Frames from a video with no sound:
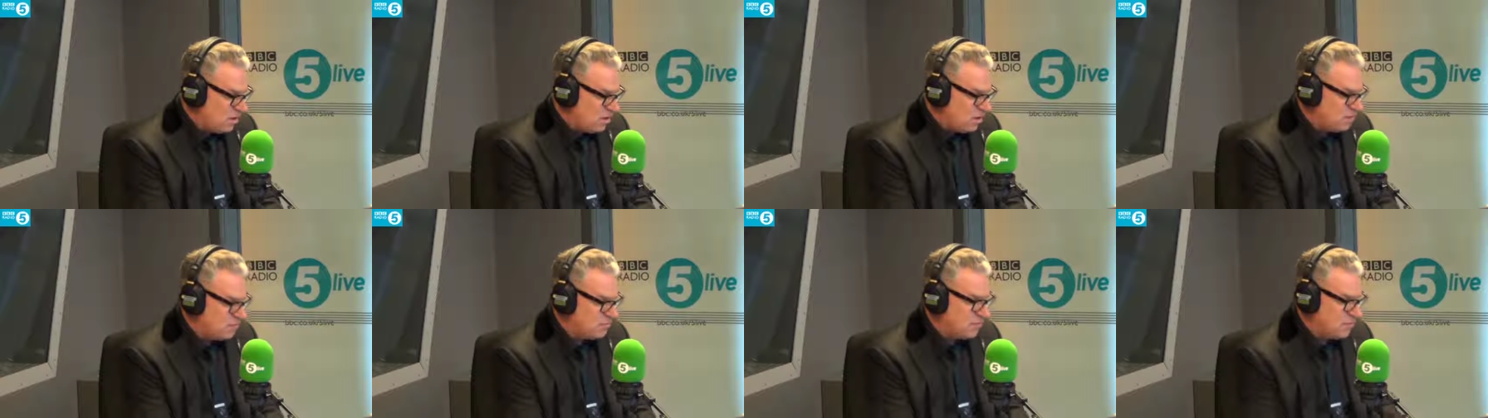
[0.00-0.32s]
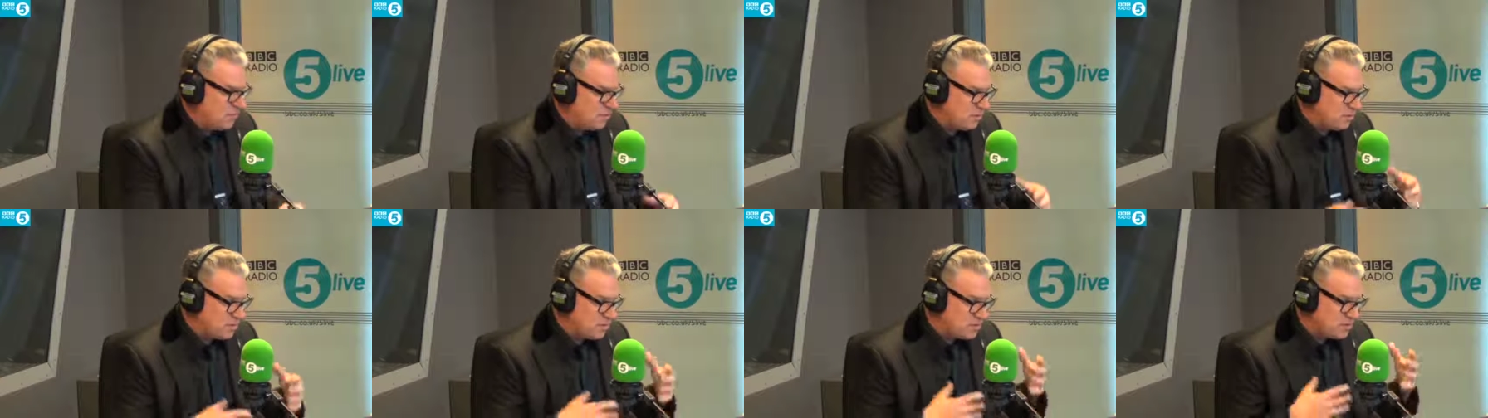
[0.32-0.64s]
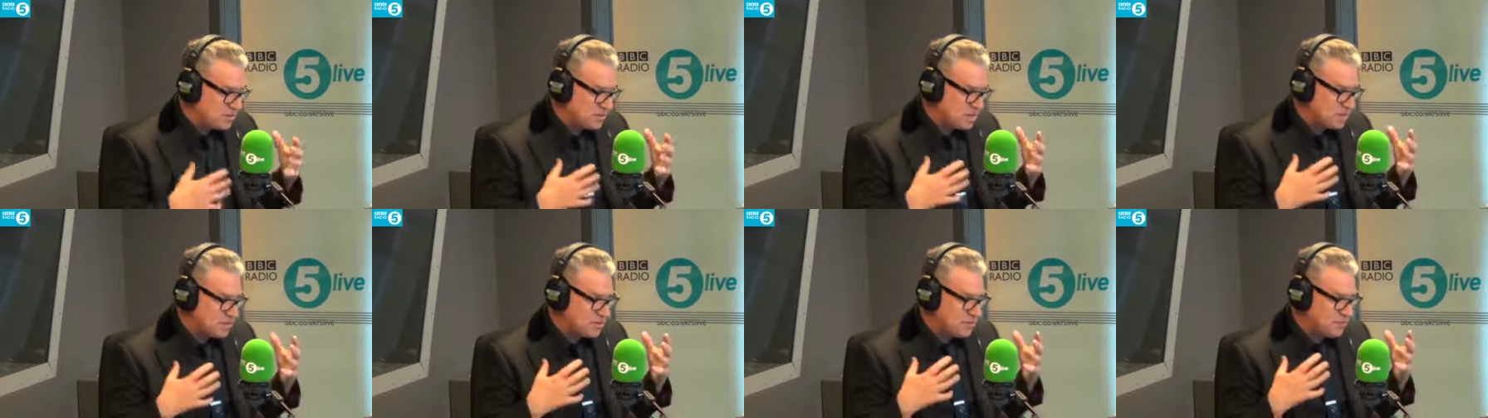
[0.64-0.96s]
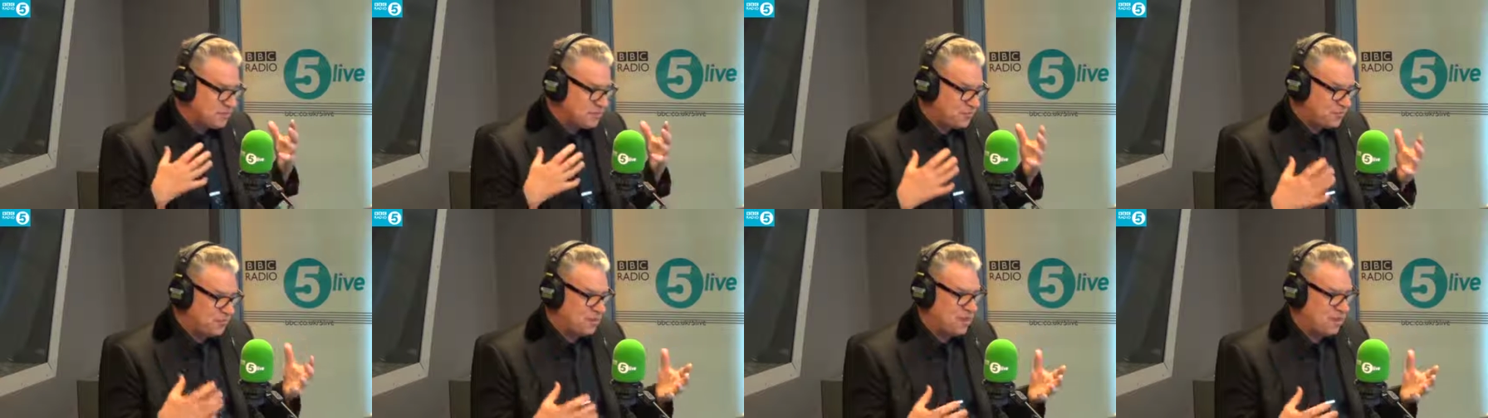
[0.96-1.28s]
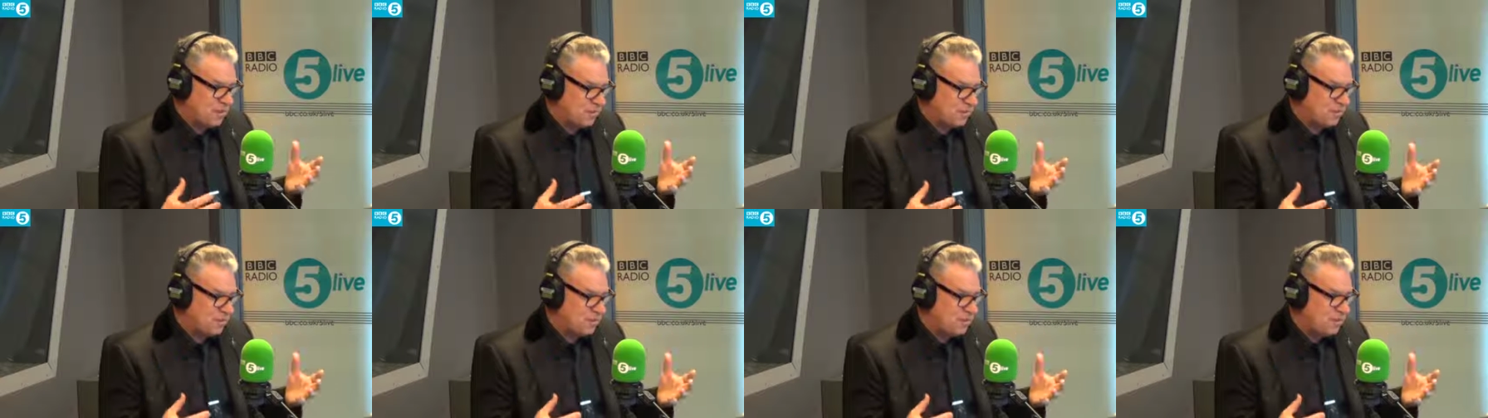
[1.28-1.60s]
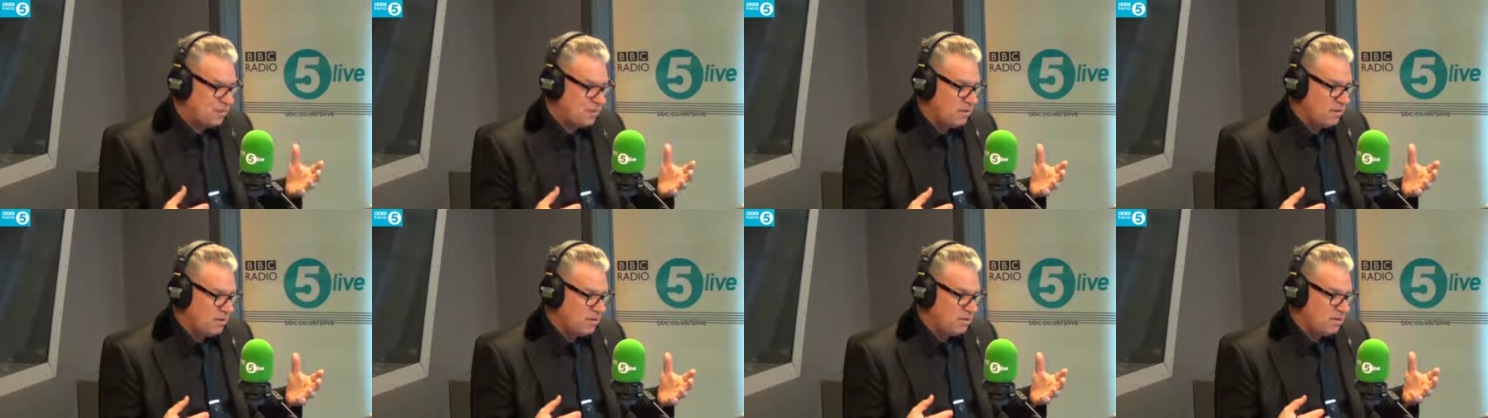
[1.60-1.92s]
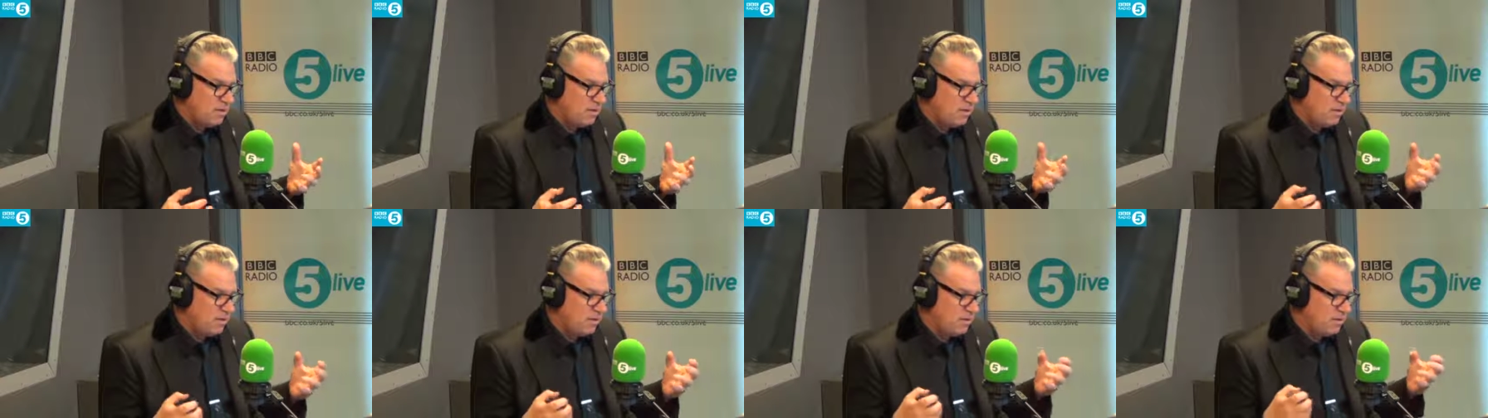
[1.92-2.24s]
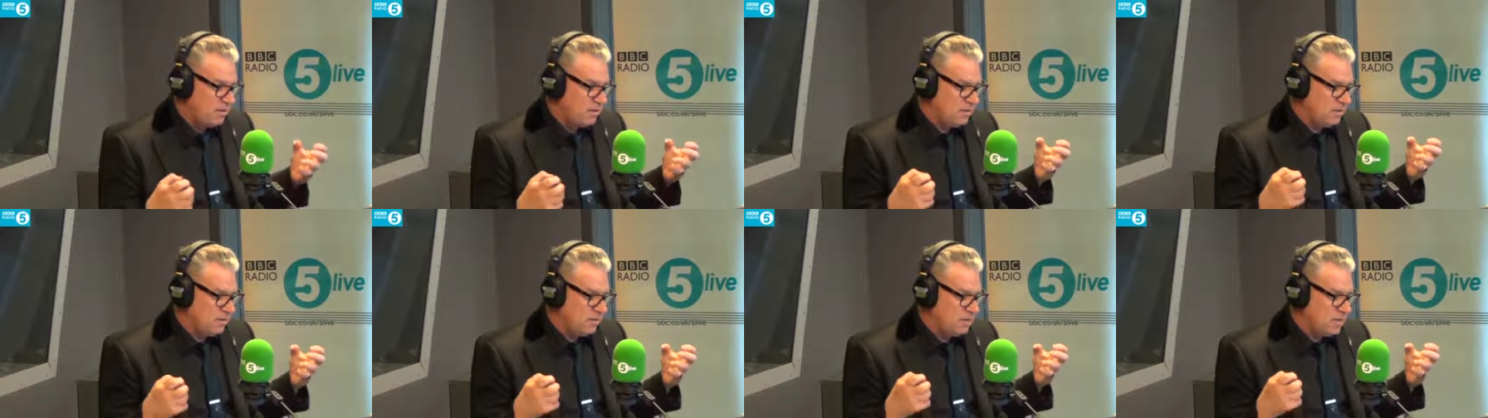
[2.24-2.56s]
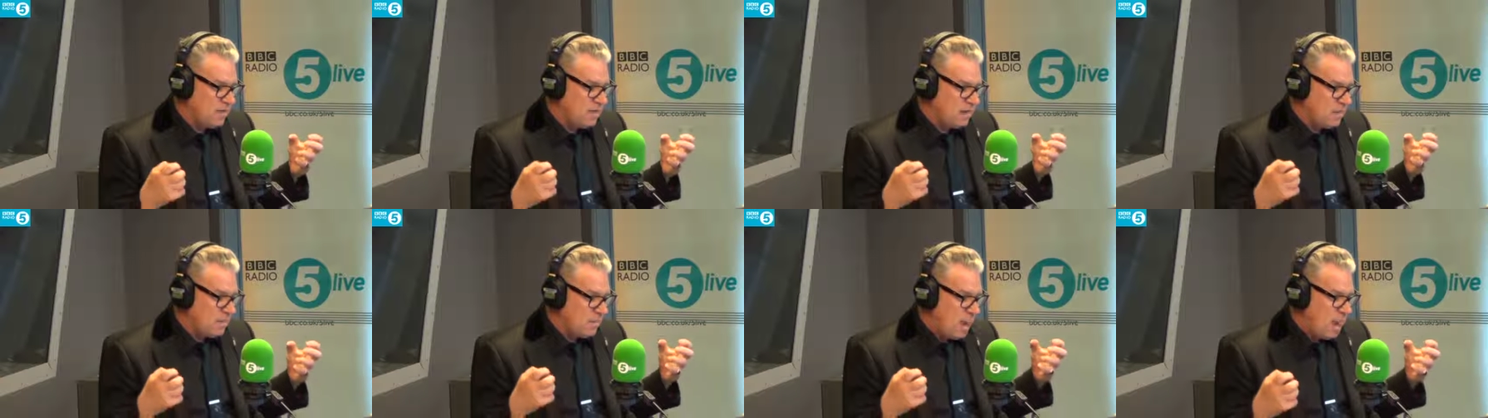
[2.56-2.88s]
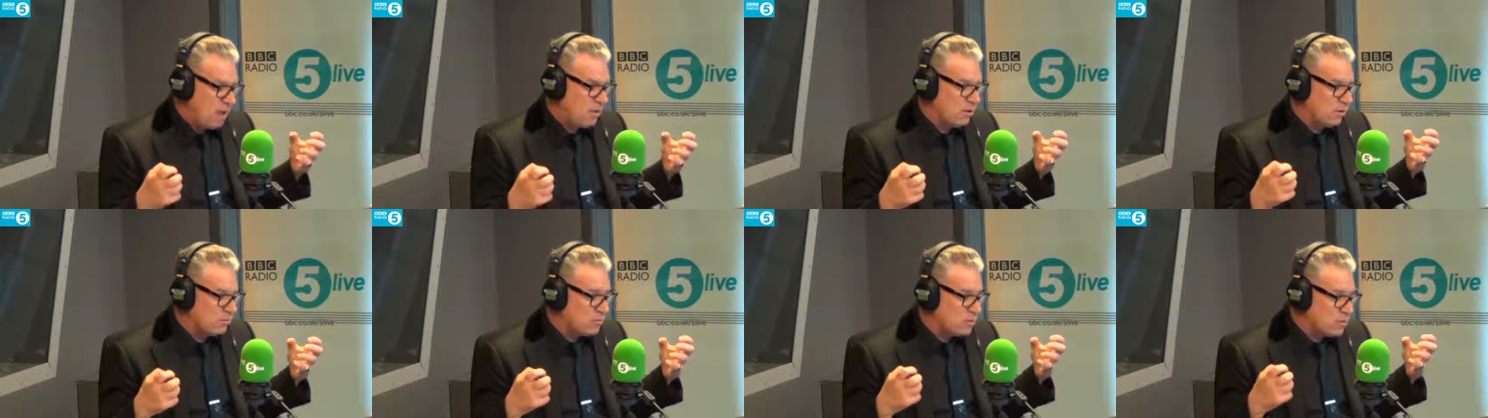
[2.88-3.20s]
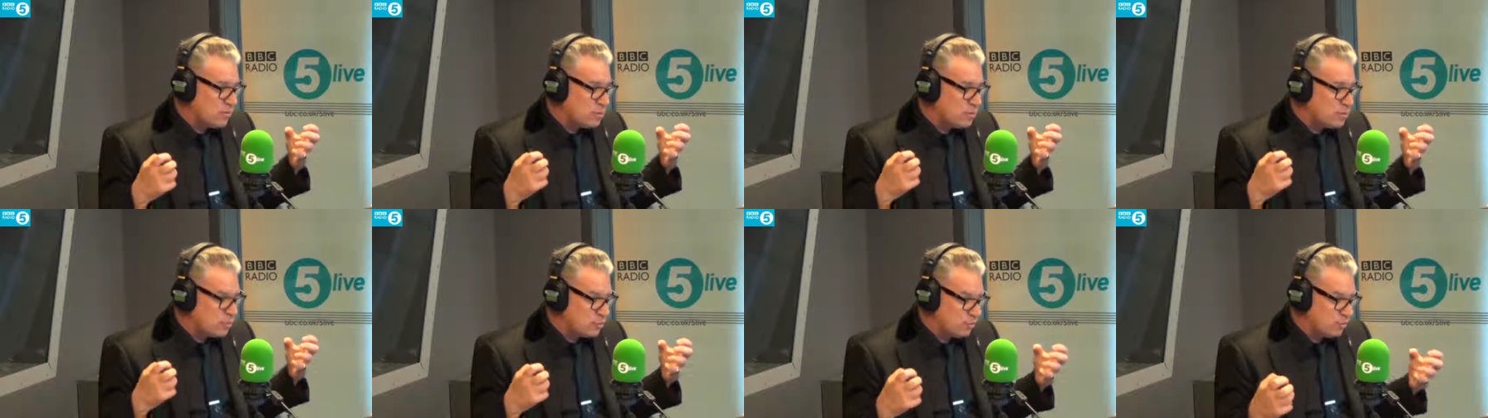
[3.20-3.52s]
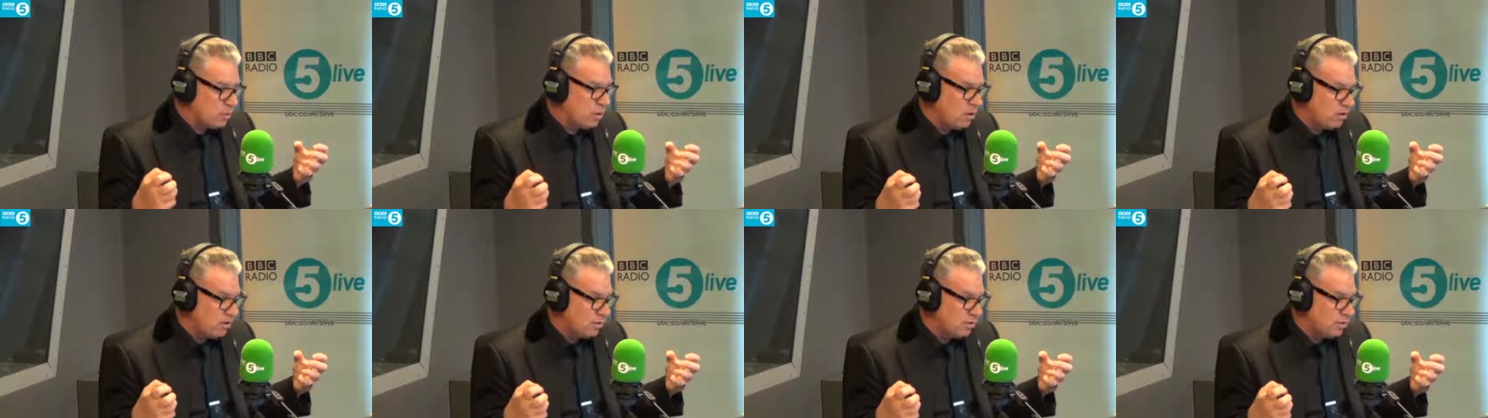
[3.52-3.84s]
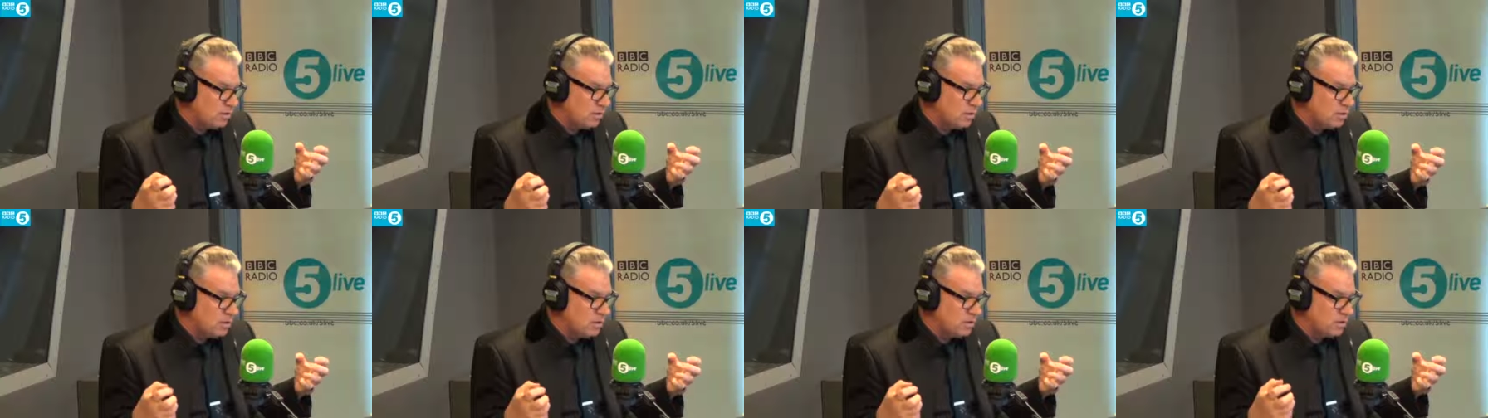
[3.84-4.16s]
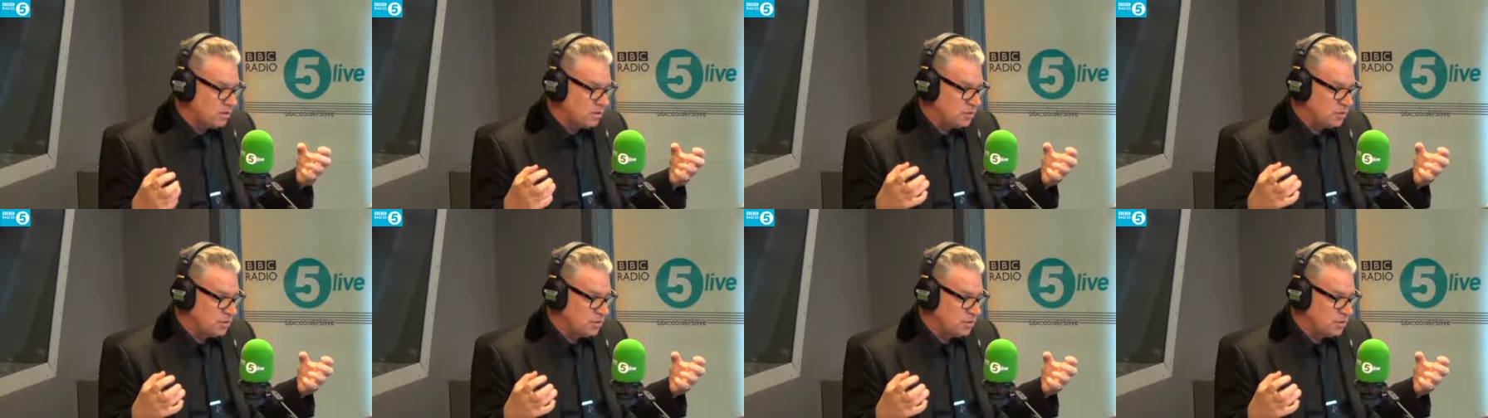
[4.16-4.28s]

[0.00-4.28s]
of, there is a sense of fear in the amount of control